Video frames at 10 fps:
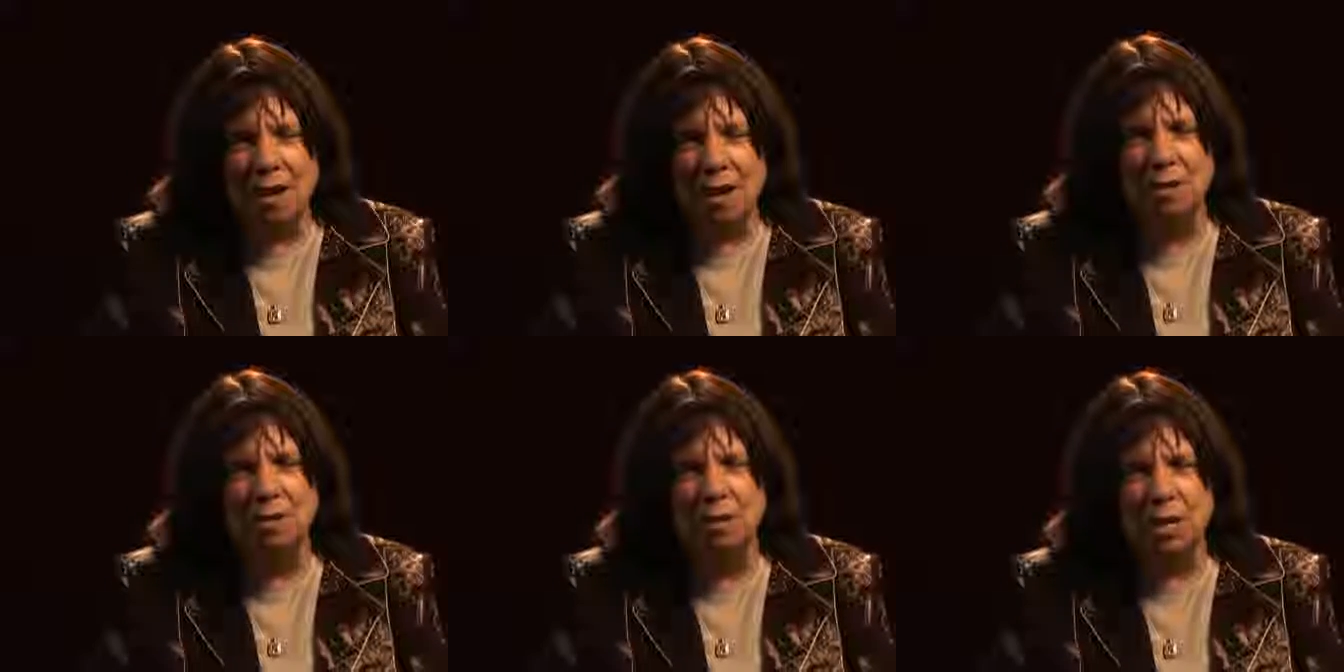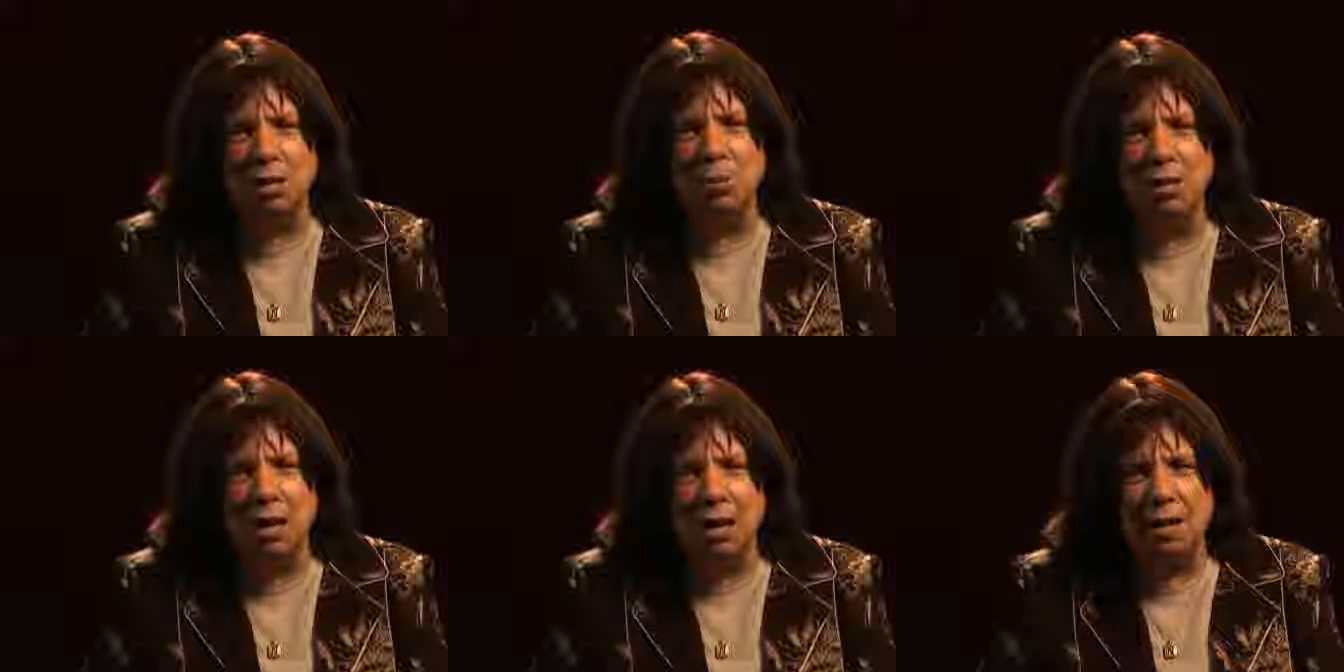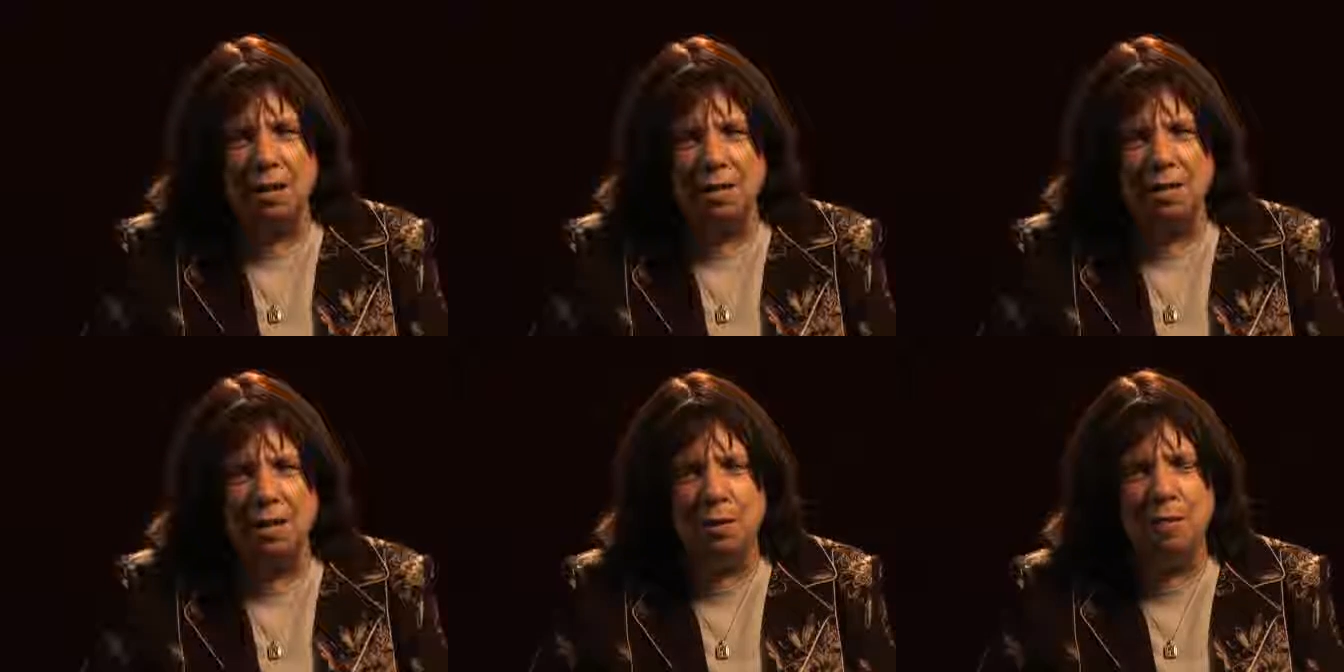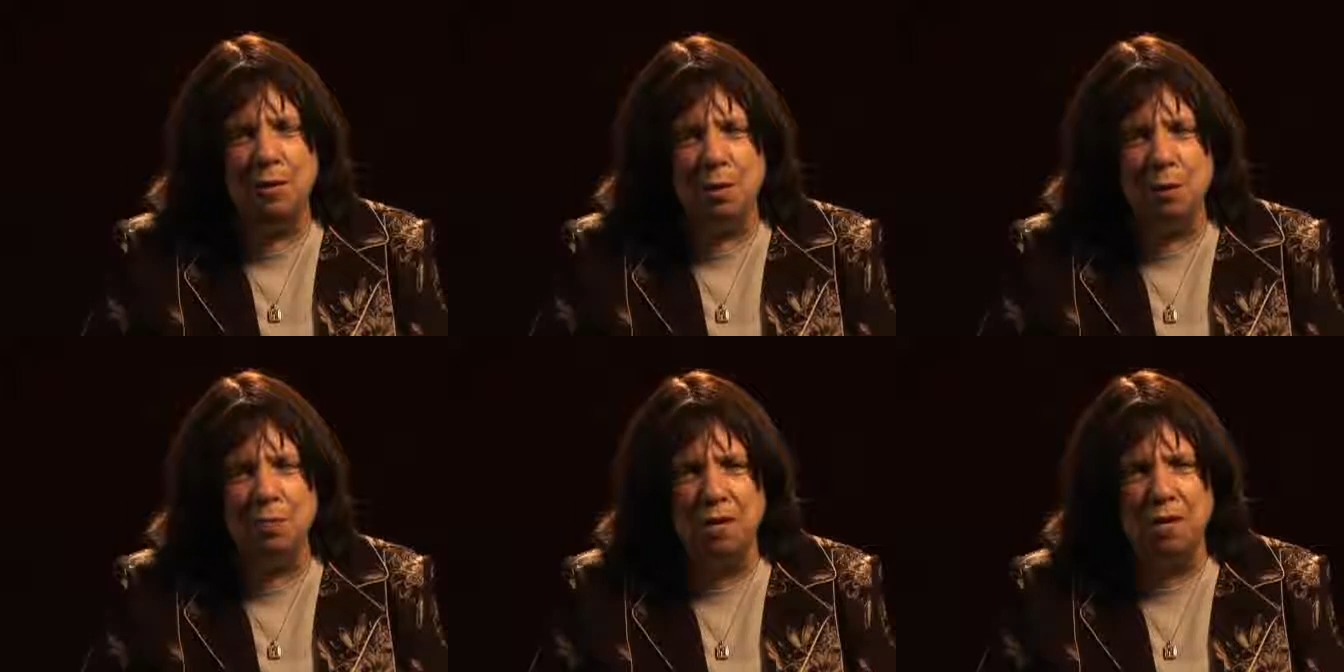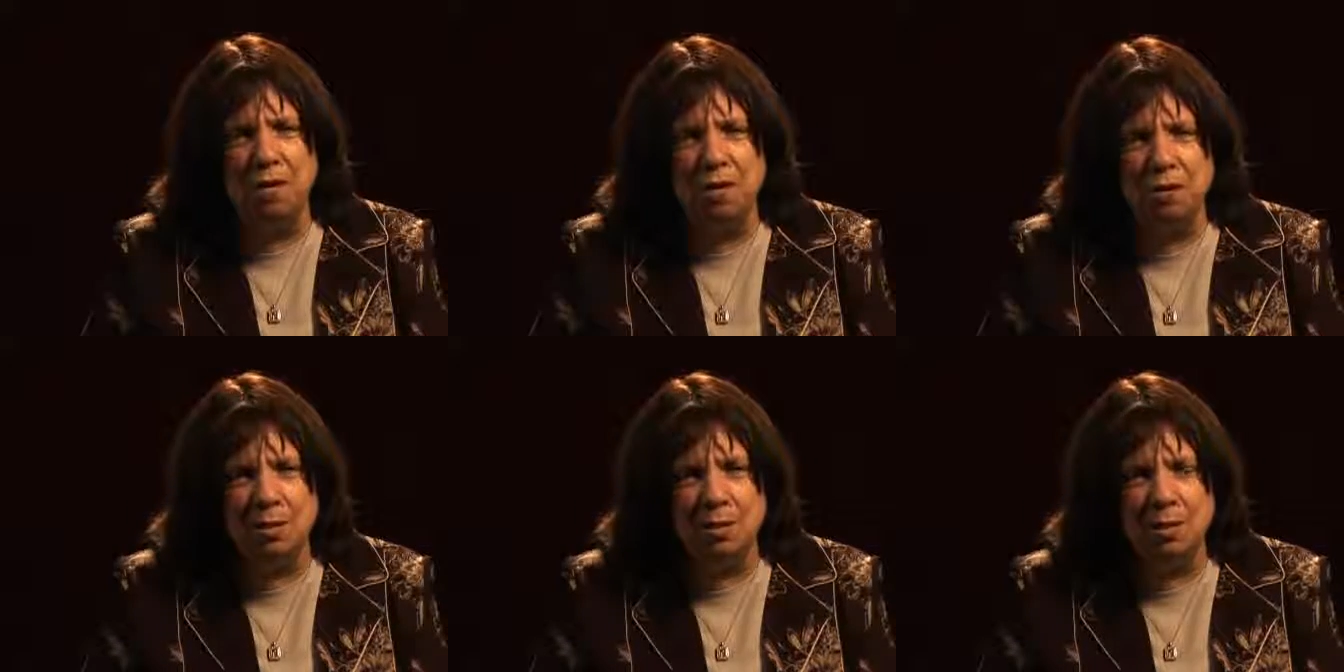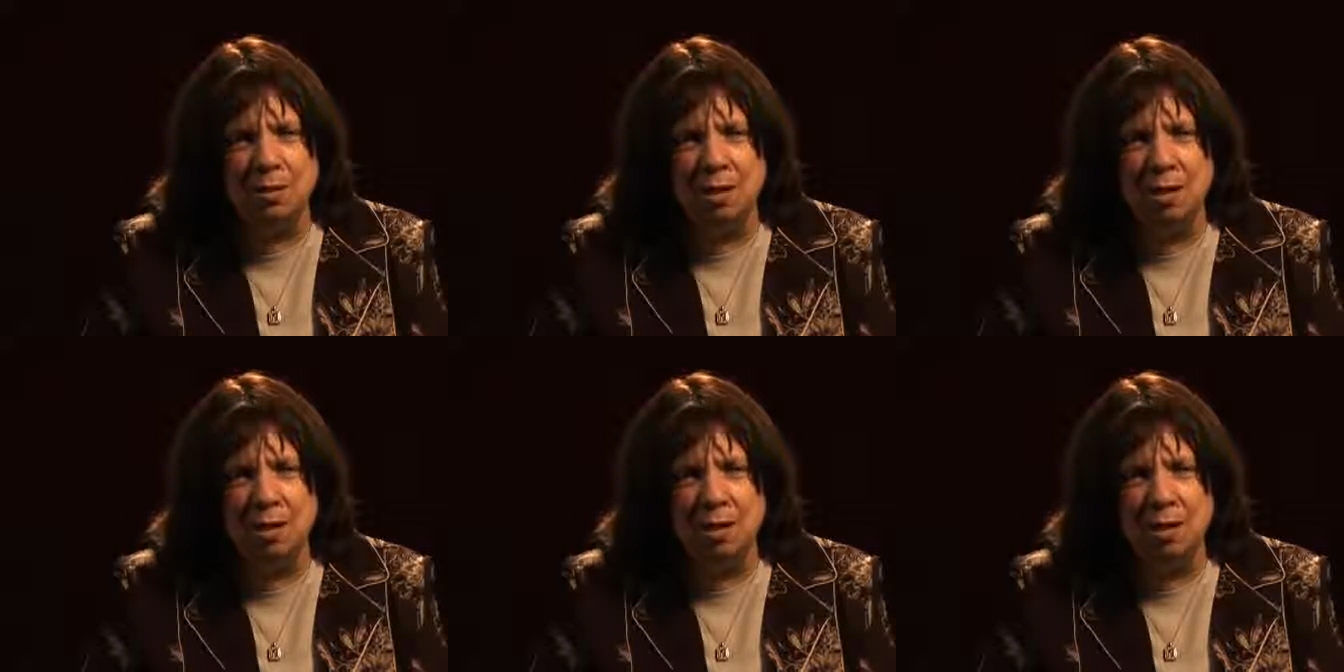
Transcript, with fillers: And the results we get is that if you don't break these laws,